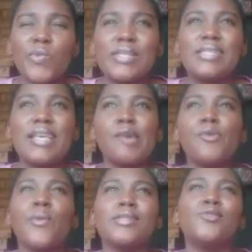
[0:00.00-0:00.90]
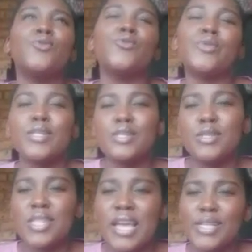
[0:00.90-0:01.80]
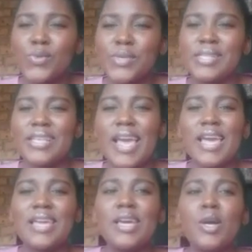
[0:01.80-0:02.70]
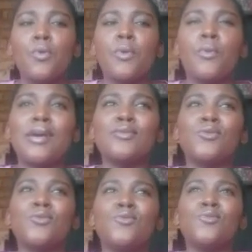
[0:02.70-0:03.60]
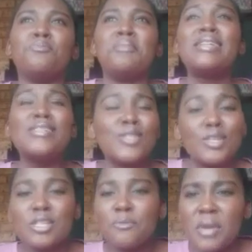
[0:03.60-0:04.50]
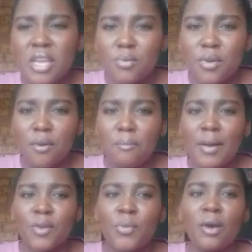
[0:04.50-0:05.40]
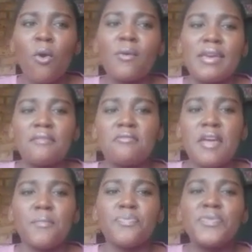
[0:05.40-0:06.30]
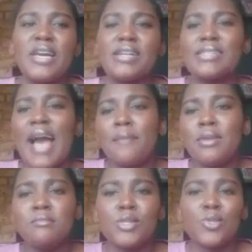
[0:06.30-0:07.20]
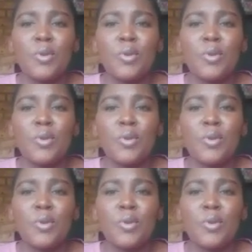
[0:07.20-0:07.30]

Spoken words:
say we want to do certain things, we say we want to meet certain people, but we all give them a time limit.